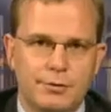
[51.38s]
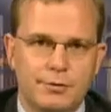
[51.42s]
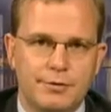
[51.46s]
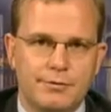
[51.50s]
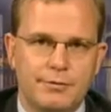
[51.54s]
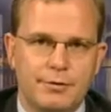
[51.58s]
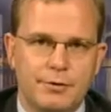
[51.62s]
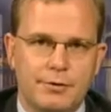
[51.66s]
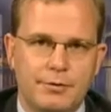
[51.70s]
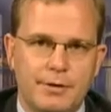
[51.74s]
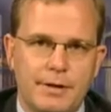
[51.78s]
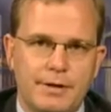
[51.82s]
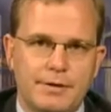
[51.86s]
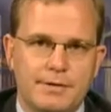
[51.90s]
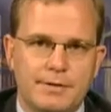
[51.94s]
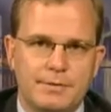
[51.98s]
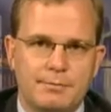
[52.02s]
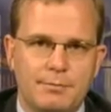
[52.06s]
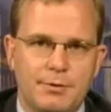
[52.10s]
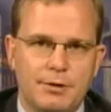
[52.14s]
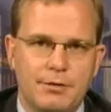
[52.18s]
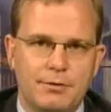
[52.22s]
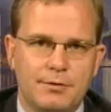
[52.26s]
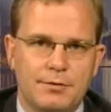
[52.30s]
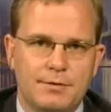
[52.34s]
news for Greece,
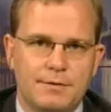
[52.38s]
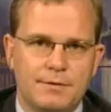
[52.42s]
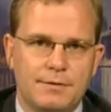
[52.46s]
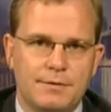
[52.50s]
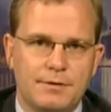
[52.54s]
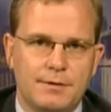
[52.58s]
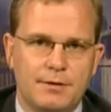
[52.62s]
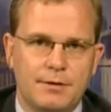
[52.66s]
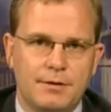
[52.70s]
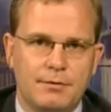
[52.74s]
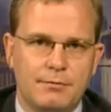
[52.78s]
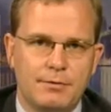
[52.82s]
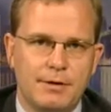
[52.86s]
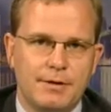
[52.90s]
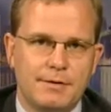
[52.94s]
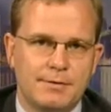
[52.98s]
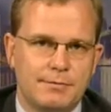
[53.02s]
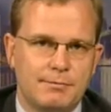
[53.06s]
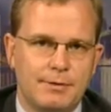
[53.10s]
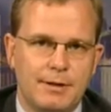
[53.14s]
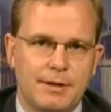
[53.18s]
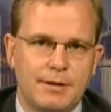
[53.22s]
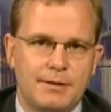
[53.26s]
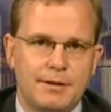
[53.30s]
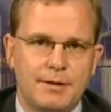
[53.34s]
because
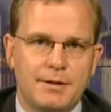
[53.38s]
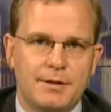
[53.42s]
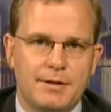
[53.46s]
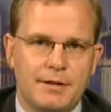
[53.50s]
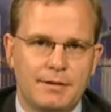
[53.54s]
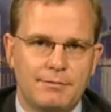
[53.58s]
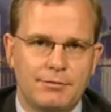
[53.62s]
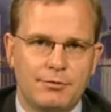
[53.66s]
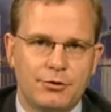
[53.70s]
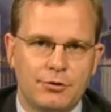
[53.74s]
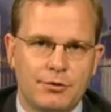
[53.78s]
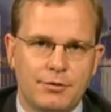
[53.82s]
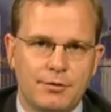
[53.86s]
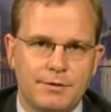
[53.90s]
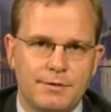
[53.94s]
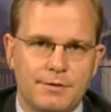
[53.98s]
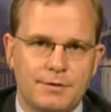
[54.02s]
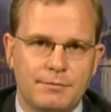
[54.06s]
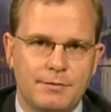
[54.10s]
Greece really didn't have a choice.